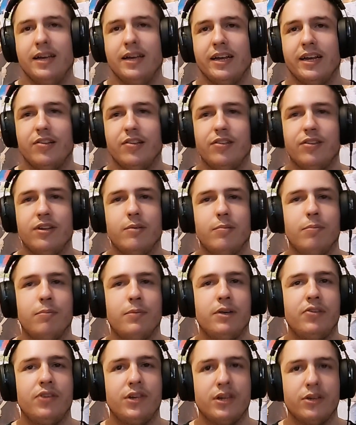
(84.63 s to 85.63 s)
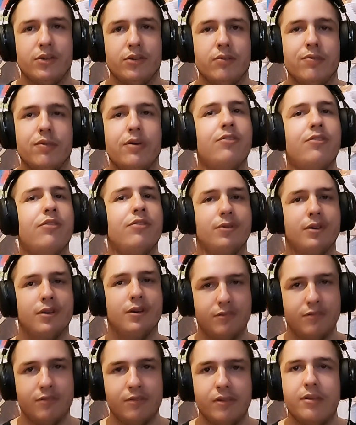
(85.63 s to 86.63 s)
Yeah, that's an amazingly cool voice as
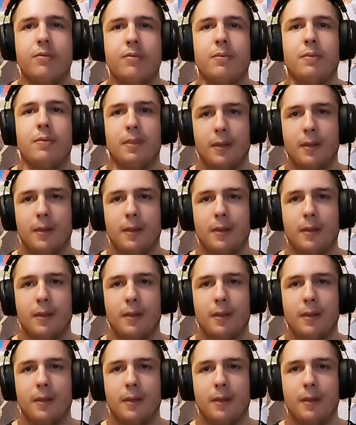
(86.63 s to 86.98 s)
always.